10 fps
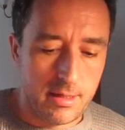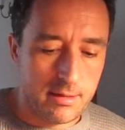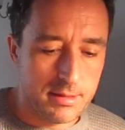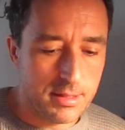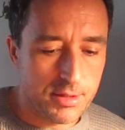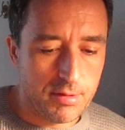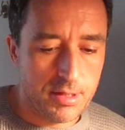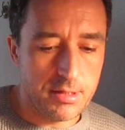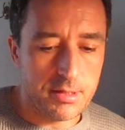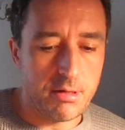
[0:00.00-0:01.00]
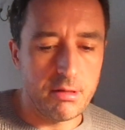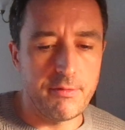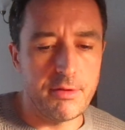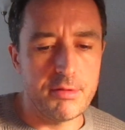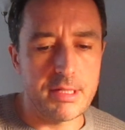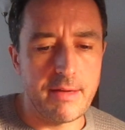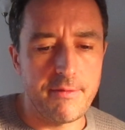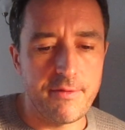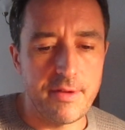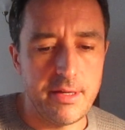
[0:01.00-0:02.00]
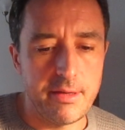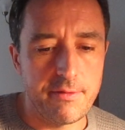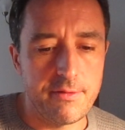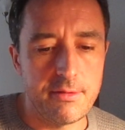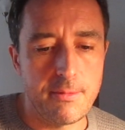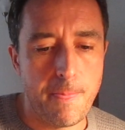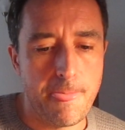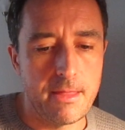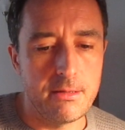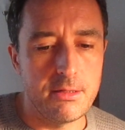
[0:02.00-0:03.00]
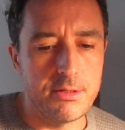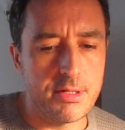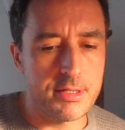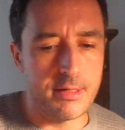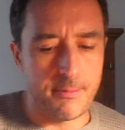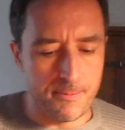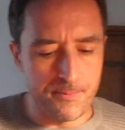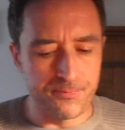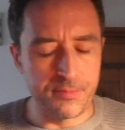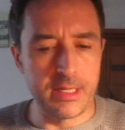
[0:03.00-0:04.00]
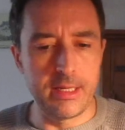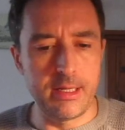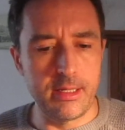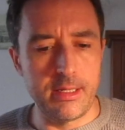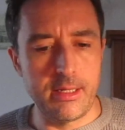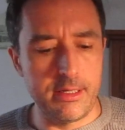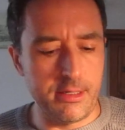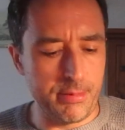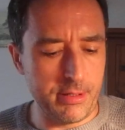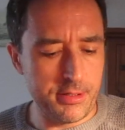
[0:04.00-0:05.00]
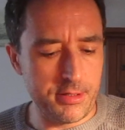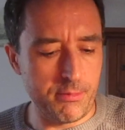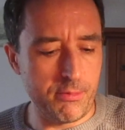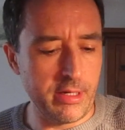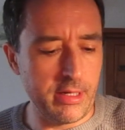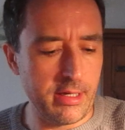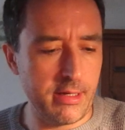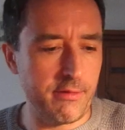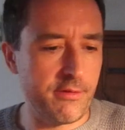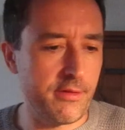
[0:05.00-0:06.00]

The situation is calling for you to have faith. Interesting. Your person, we have